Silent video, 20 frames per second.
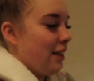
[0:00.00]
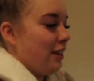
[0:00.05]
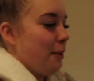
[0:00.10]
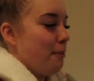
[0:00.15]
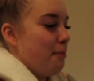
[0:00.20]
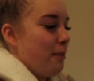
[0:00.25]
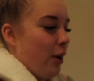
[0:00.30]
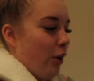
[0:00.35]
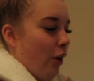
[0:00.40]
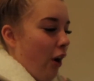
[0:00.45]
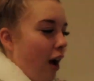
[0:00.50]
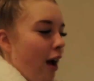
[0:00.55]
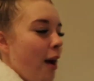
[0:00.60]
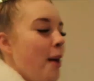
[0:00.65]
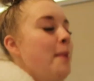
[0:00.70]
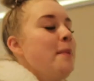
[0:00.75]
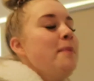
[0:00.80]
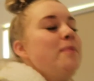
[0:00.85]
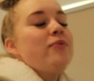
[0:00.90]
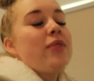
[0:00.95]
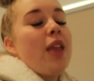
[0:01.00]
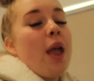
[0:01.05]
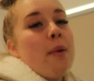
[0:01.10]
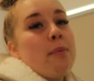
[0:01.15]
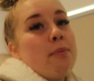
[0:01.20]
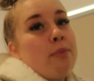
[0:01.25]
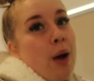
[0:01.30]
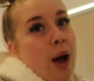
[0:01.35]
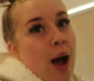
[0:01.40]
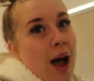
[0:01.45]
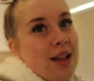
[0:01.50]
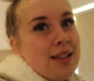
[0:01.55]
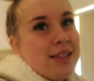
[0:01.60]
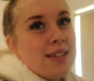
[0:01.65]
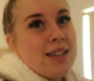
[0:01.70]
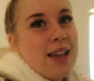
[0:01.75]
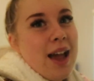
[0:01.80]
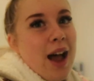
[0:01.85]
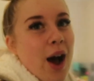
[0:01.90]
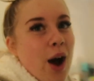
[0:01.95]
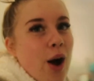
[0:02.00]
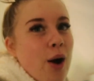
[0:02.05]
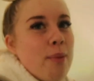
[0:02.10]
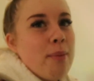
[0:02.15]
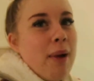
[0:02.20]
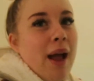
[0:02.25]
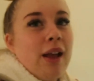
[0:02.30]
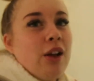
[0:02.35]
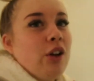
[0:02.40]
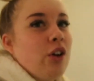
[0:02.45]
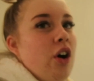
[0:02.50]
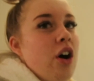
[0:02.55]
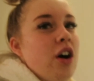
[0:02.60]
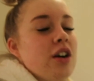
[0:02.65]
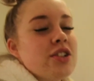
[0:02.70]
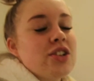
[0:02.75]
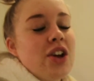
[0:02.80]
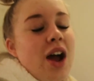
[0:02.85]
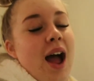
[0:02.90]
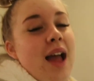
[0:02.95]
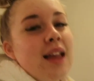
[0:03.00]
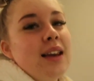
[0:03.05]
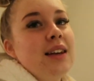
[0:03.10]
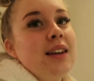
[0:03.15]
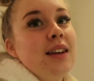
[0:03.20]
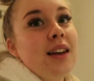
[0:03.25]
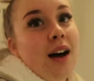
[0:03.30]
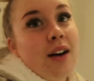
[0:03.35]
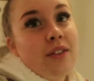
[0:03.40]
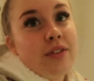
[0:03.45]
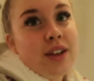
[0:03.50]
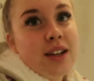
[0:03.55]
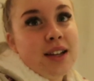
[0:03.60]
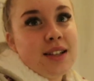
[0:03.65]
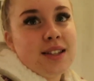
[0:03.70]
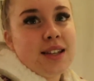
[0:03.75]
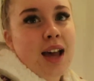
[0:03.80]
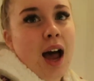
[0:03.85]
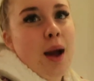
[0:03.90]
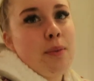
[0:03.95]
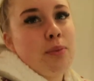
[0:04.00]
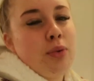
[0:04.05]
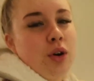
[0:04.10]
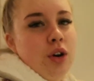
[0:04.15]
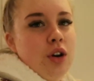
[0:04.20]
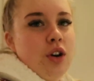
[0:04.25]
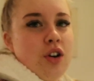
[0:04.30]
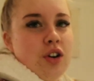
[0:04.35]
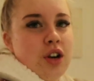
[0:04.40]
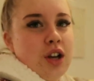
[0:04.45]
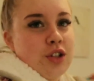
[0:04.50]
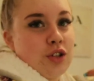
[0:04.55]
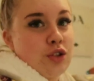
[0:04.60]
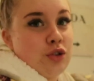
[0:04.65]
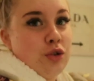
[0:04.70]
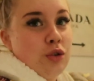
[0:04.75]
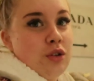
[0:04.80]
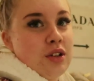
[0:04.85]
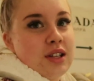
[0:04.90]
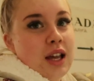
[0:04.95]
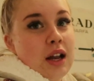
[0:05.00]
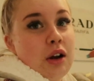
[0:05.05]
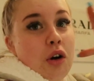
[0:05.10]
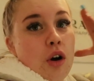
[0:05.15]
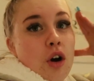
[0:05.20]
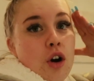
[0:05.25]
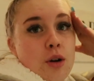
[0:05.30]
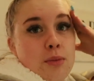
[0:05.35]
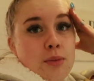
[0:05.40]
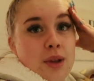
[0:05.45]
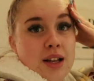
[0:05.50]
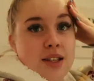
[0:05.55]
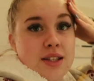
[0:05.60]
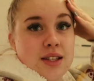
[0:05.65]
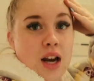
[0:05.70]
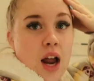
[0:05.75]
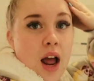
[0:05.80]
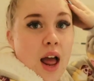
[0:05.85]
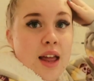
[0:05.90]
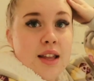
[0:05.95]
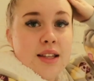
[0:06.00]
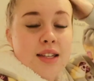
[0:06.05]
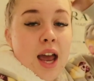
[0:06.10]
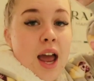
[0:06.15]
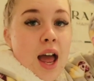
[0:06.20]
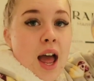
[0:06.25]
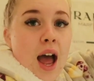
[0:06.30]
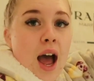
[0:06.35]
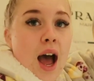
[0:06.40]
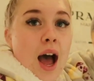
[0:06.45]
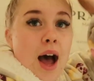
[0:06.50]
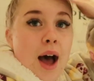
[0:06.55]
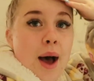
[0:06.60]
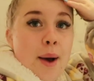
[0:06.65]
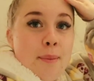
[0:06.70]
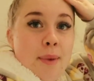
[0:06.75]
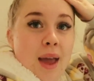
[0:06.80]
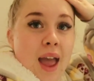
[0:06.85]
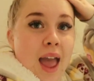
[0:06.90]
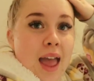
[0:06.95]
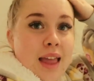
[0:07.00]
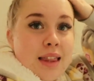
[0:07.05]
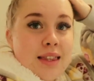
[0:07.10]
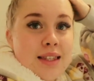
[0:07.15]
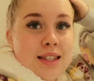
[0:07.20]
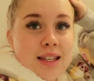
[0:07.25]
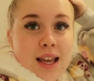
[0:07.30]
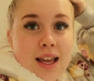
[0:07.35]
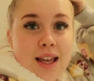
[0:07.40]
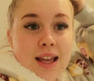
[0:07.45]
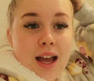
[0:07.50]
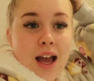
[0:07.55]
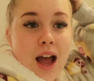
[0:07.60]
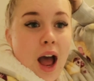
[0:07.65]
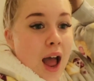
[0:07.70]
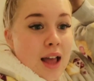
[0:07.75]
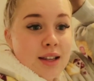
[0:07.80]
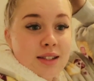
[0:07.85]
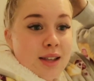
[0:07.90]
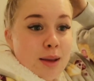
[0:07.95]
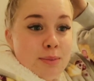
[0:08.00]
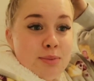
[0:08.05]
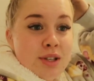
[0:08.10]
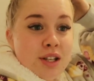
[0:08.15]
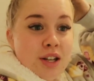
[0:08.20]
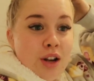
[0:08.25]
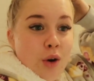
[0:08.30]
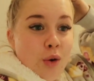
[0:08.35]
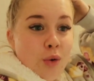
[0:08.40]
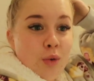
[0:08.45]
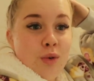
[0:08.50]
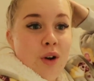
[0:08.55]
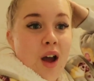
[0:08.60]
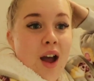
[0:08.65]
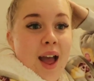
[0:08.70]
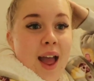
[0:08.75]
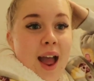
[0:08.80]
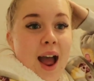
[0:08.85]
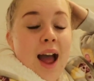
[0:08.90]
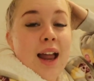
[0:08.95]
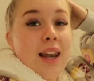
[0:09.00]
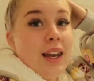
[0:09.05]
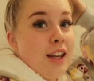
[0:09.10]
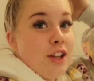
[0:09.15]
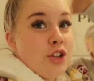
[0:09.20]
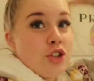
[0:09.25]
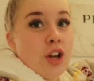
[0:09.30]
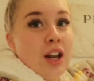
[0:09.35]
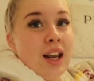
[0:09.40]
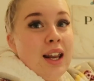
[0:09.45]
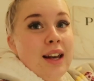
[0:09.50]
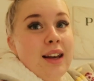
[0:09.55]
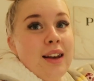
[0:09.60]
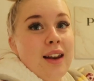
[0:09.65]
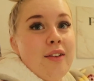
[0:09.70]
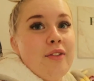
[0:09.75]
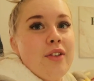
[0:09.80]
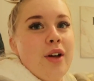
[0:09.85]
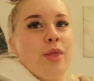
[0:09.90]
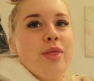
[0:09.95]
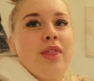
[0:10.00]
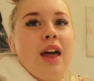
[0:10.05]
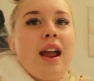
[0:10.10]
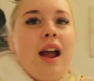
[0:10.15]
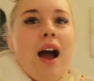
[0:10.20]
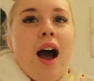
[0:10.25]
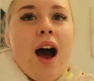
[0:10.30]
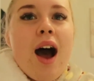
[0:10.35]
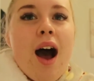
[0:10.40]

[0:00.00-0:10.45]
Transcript: in the mirror. But, oh my gosh, I love it. I put it on as soon as I got home last night, and I slept in it all night. I literally love it. They